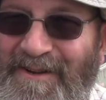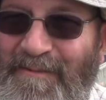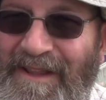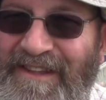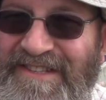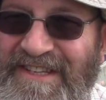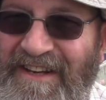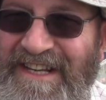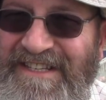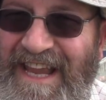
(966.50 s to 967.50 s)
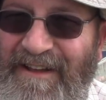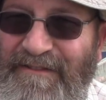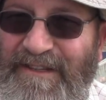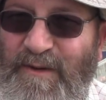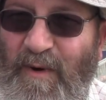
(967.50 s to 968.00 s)
When the sun is out,
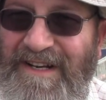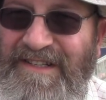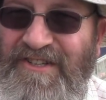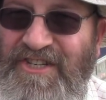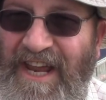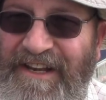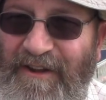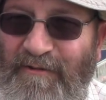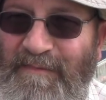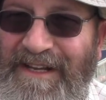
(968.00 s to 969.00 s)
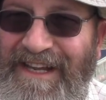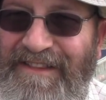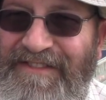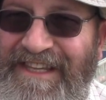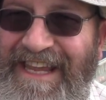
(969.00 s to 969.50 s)
there's quite a shadow
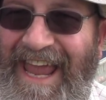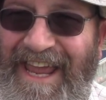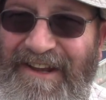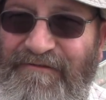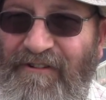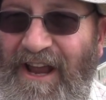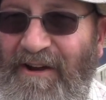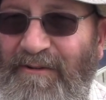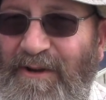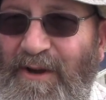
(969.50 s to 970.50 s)
beneath the handrail,